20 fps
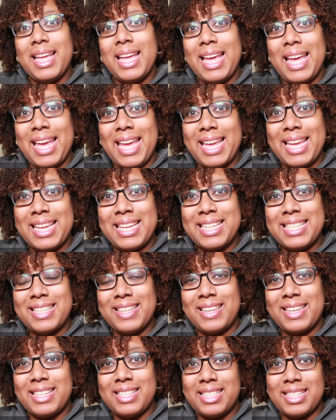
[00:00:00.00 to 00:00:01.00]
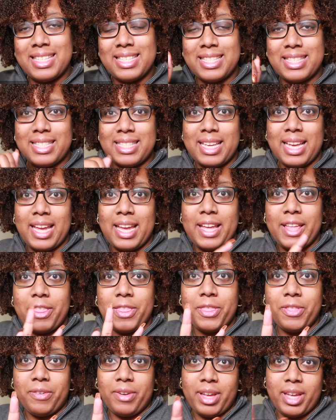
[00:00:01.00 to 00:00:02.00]
Hey, so this is day
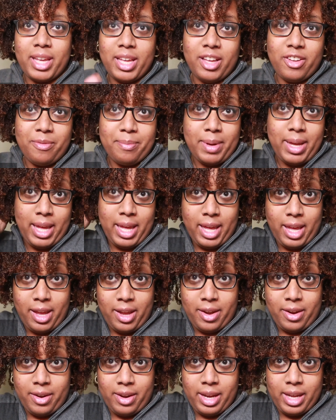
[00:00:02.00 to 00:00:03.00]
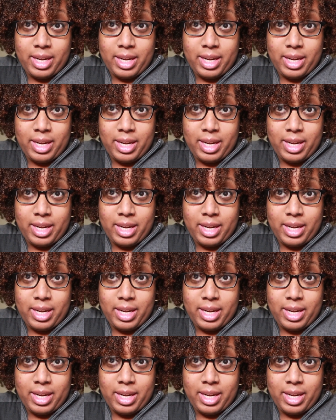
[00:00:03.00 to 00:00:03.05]
3 of my hair.